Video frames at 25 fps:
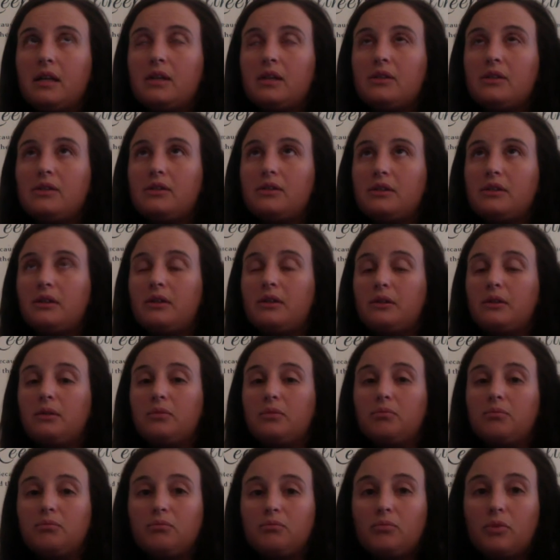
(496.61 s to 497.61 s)

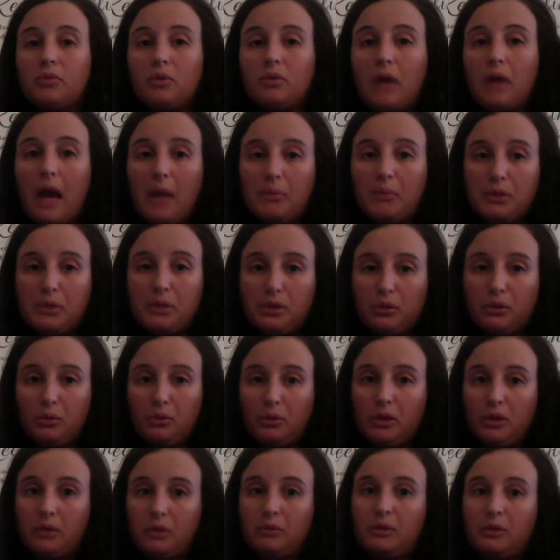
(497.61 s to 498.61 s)
So optional
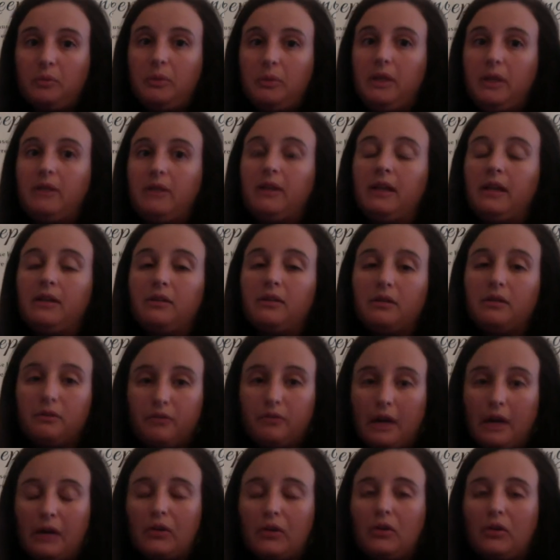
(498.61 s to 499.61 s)
work would be like
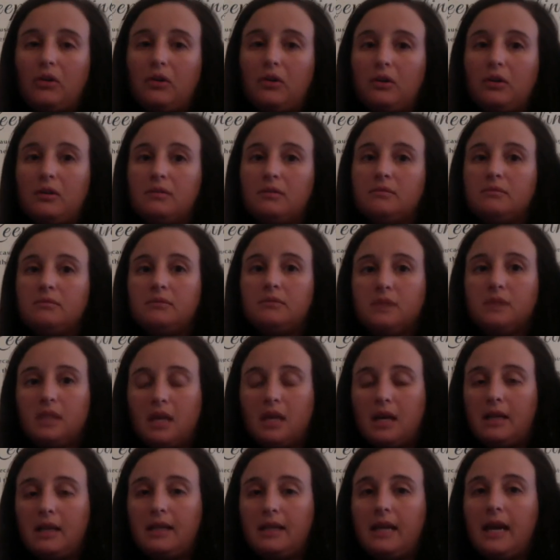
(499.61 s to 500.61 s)
freckle,
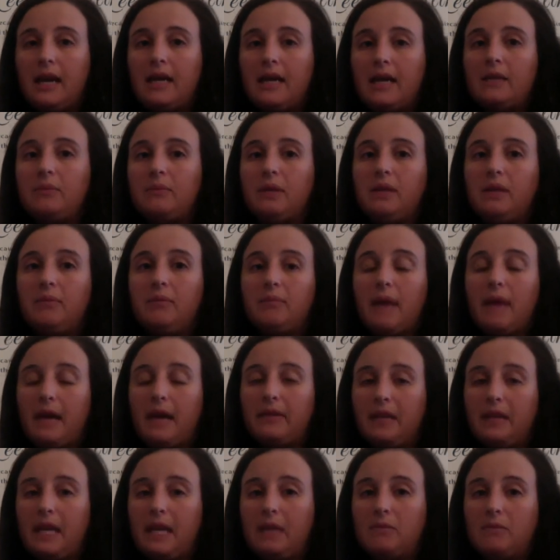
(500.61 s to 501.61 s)
Khan Academy,
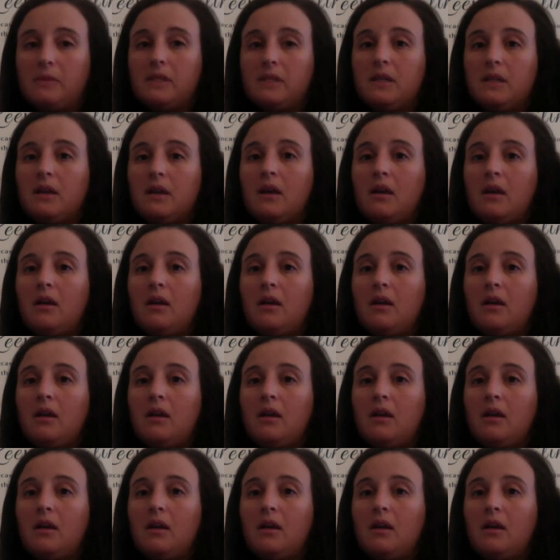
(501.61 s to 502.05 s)
math games.